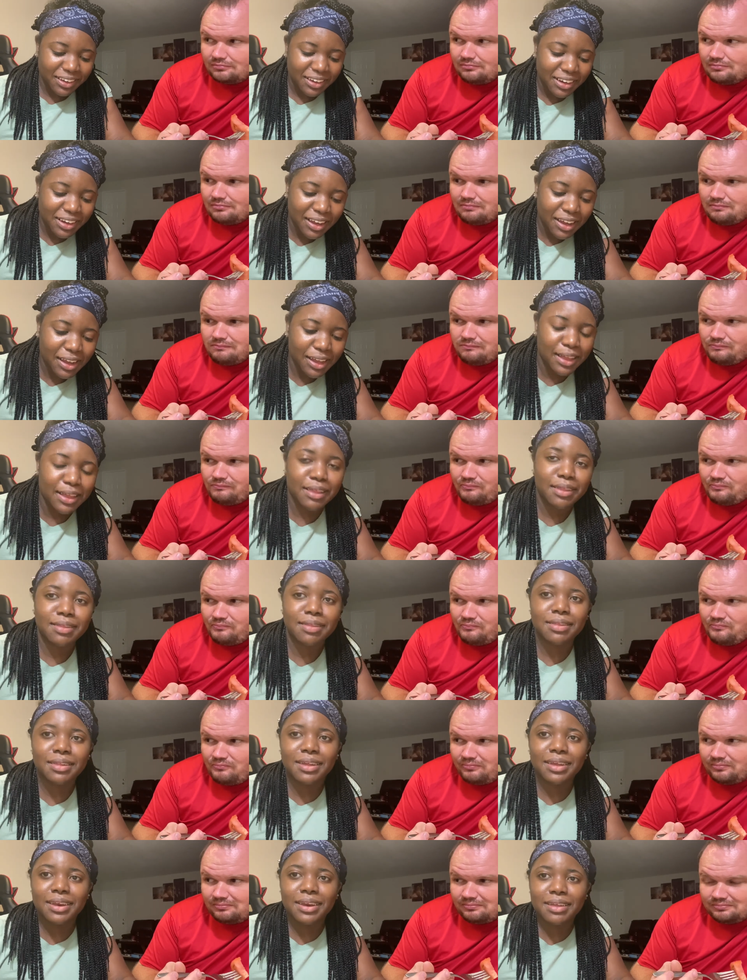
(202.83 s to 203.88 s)

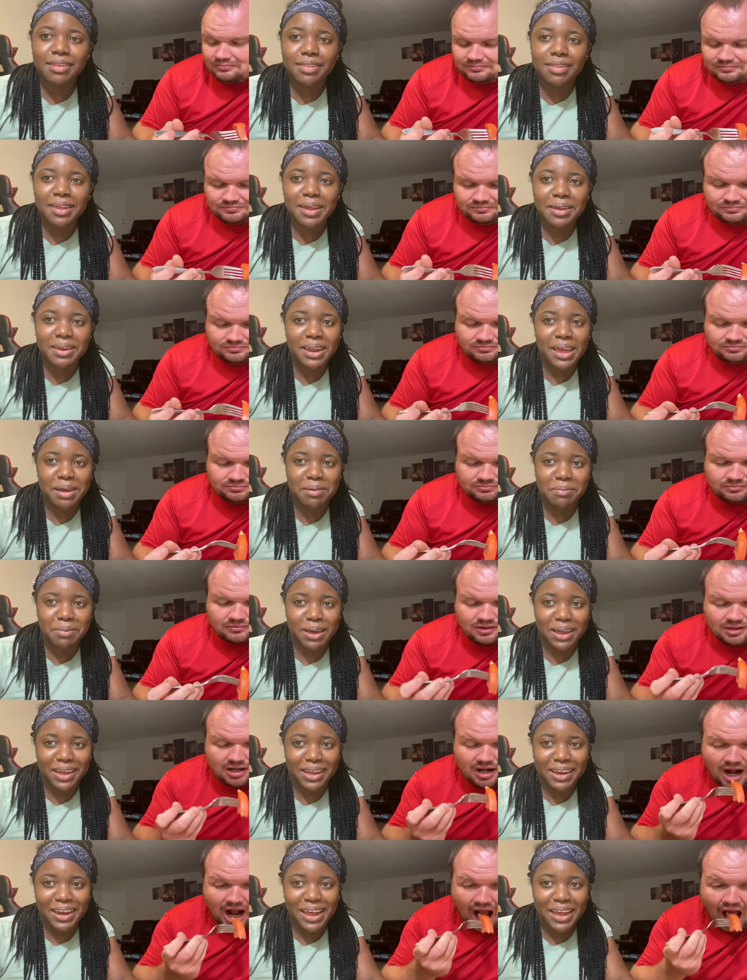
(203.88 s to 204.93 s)
Speaker 1: Guys, it is not that
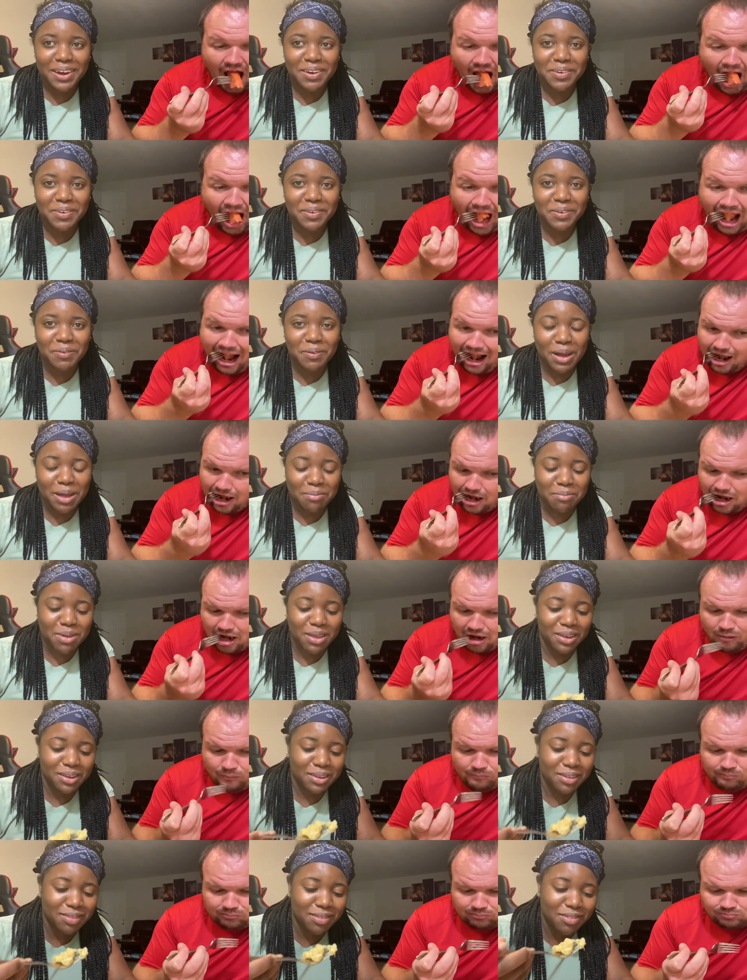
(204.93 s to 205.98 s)
bad. I don't know why
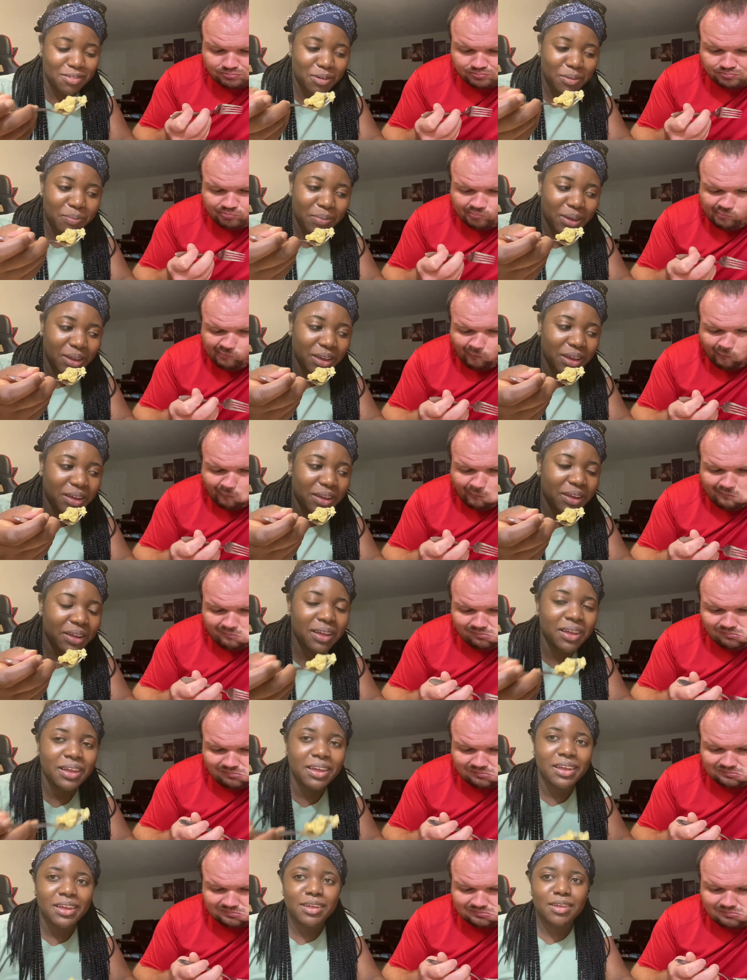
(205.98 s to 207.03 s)
Bill is tripping.
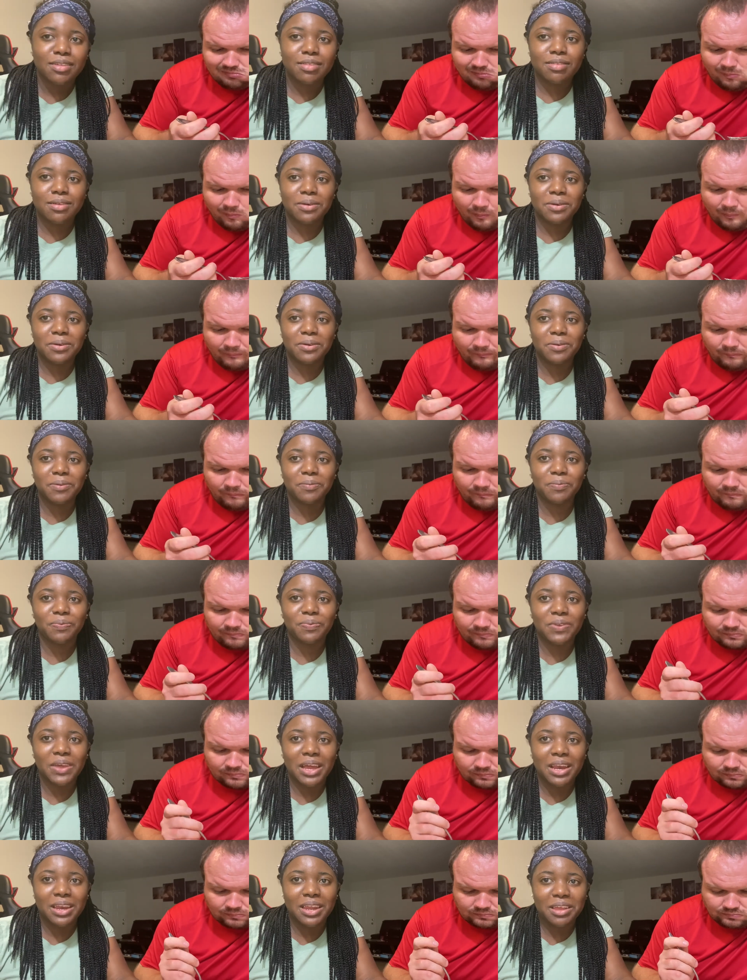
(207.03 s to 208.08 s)
So,
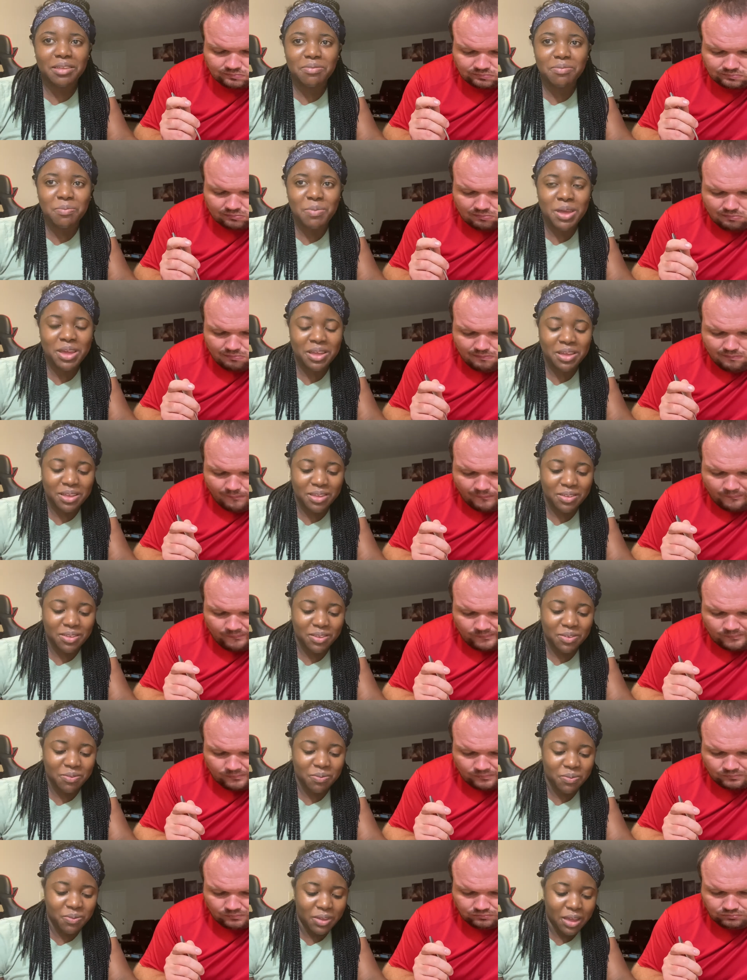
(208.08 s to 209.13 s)
I
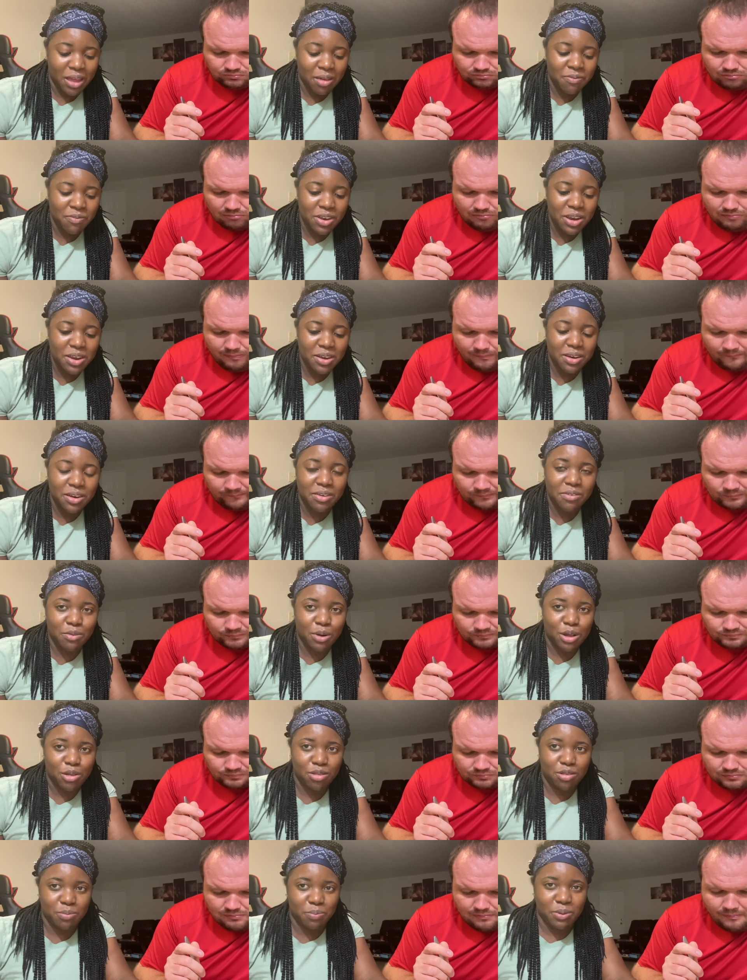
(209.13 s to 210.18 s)
videoed the
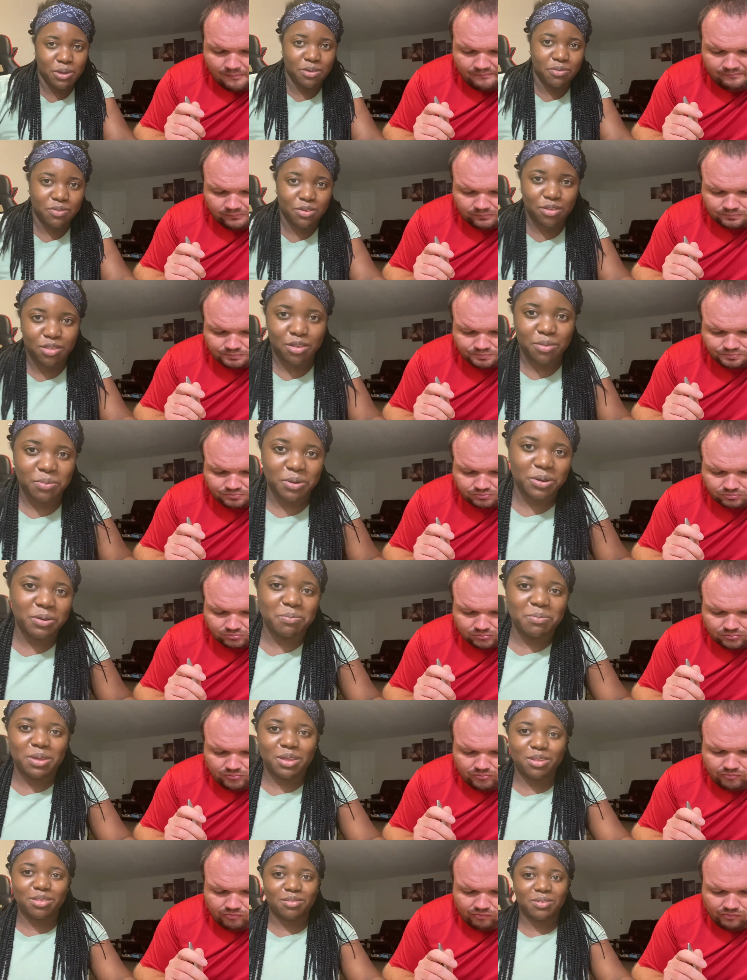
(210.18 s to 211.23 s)
recipe for some of the
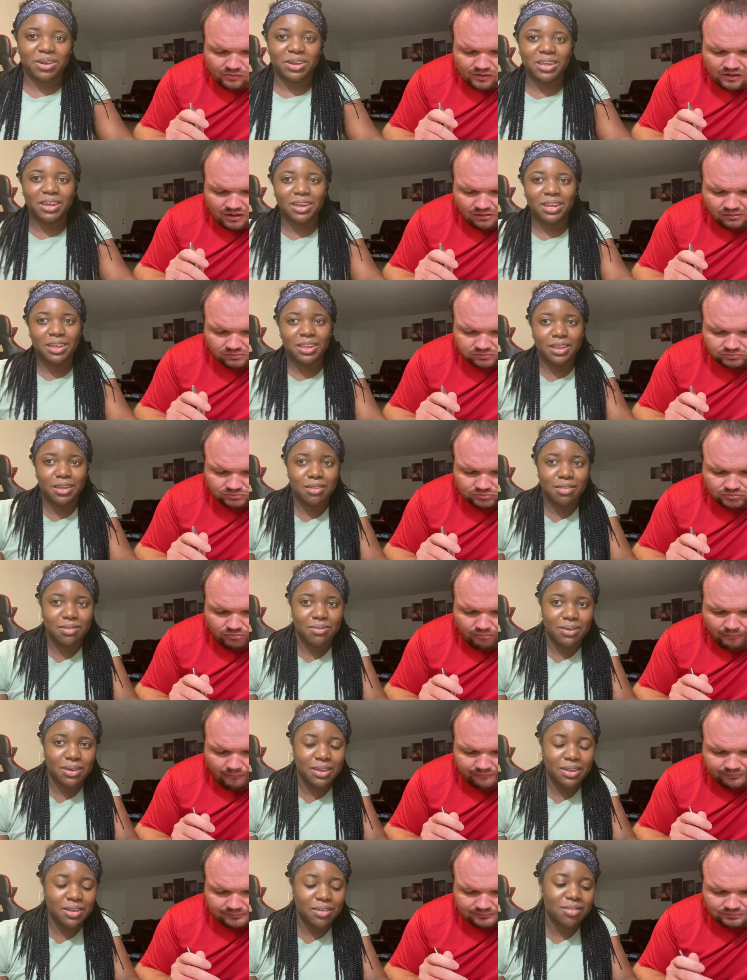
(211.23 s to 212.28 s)
meals we're eating this
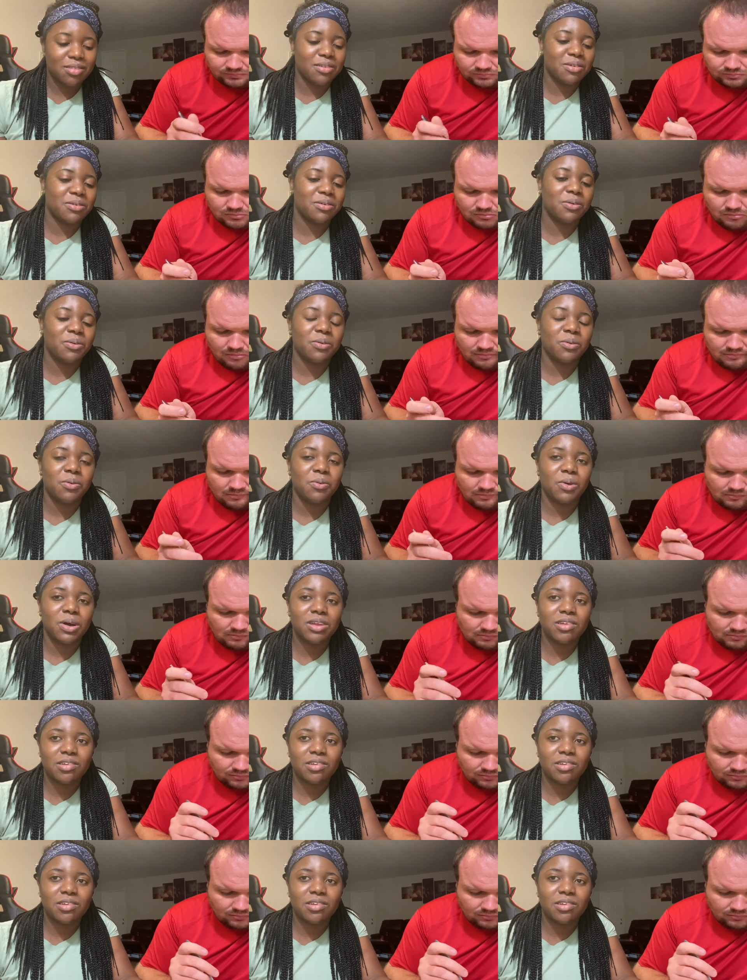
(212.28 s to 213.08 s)
week, so watch